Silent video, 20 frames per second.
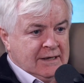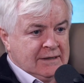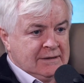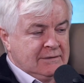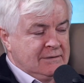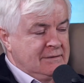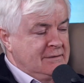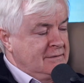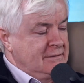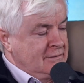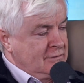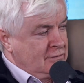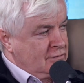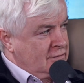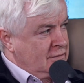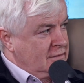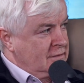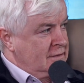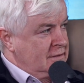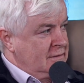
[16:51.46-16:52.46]
and
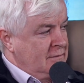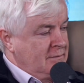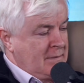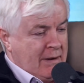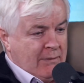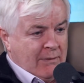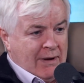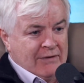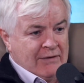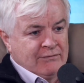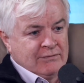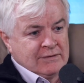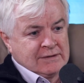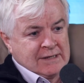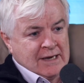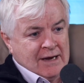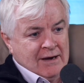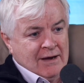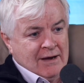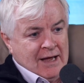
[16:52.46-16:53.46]
my wife was
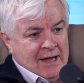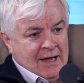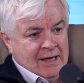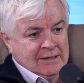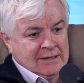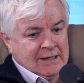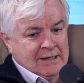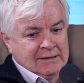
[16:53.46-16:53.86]
there, Anne,